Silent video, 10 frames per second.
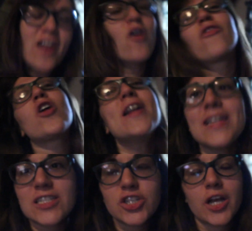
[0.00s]
Over on
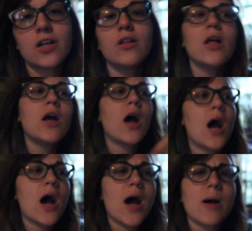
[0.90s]
his channel,
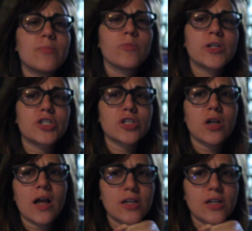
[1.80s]
which